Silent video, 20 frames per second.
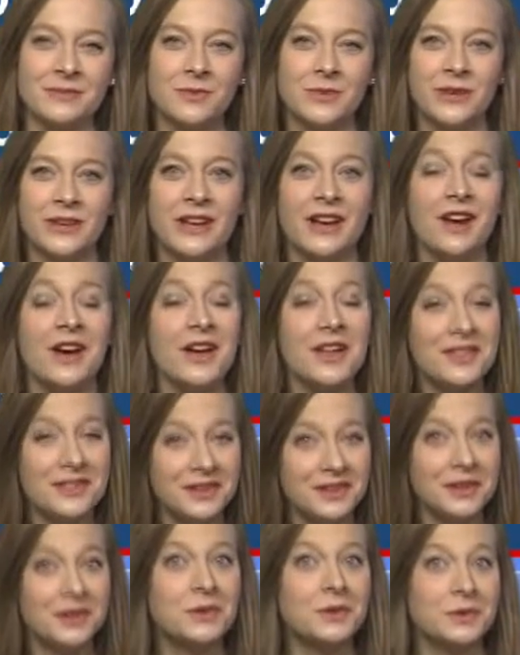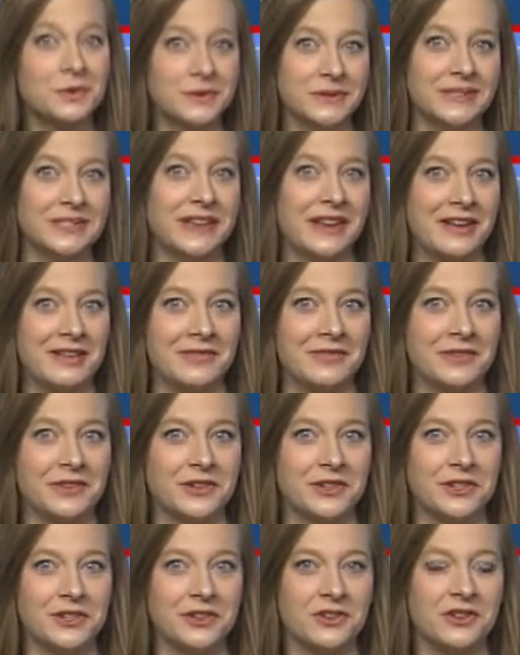morning on the cool side for
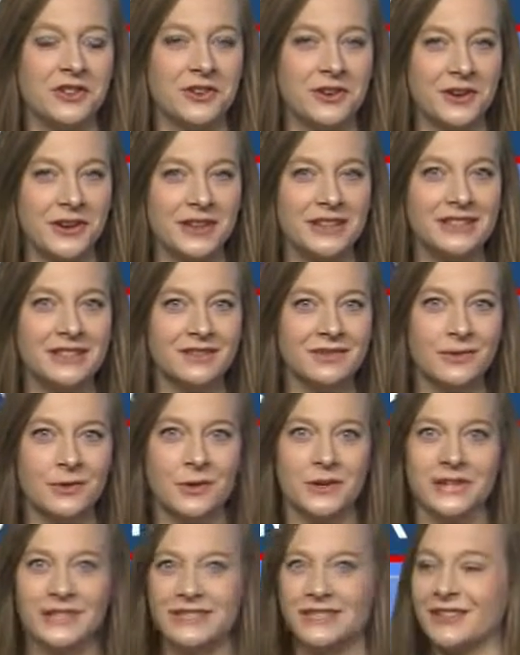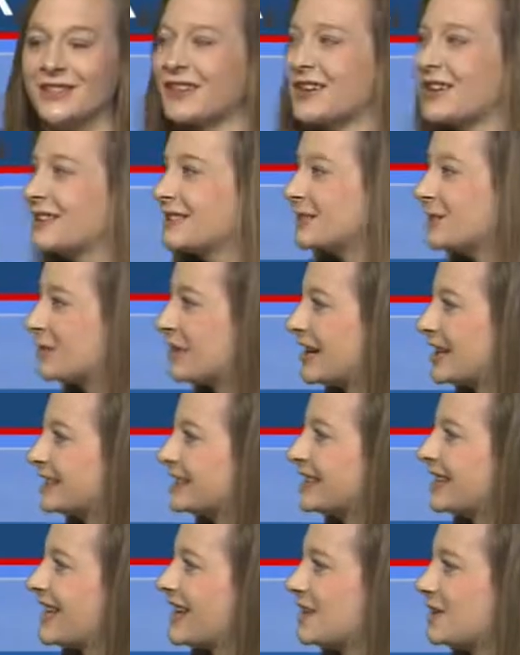sure. thirties and forties across
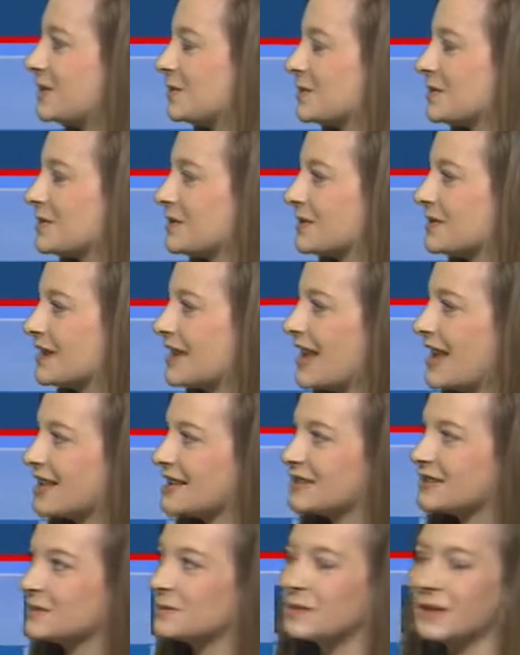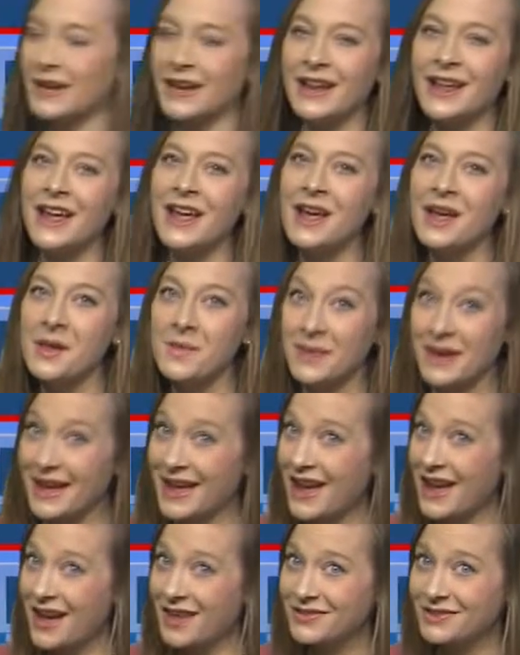Nebraska and northern Kansas, but by
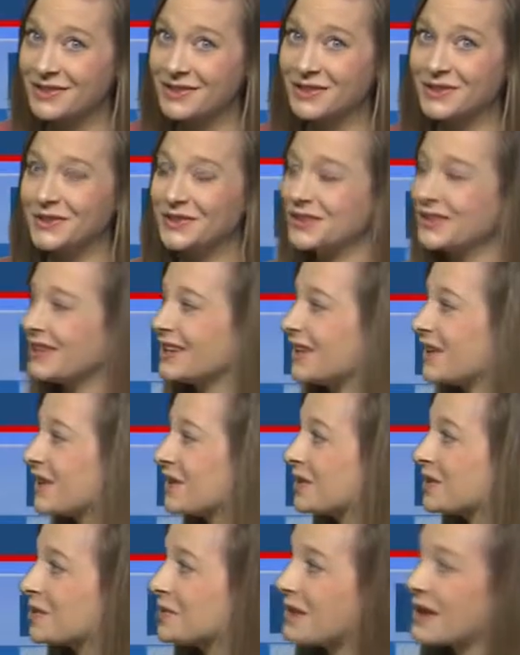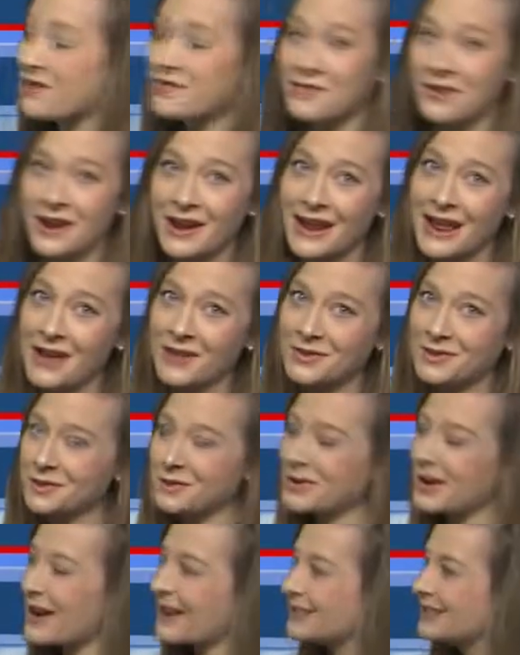afternoon looking great for any
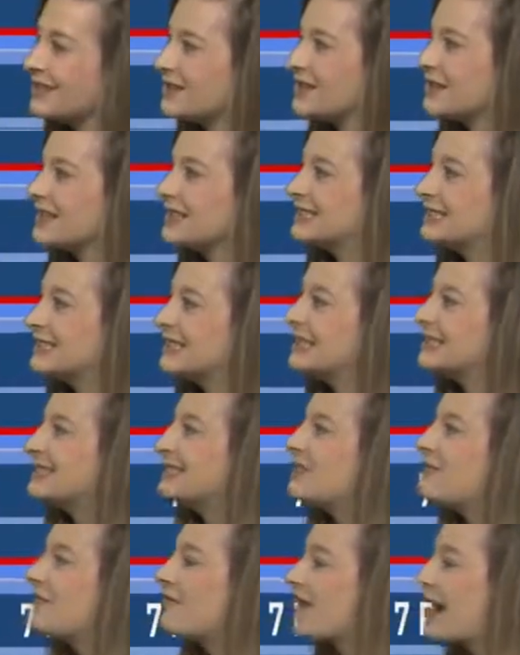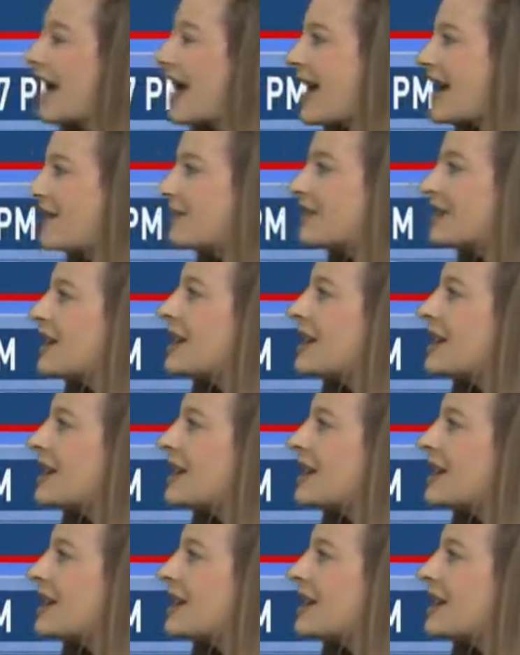outdoor activities. sixty-five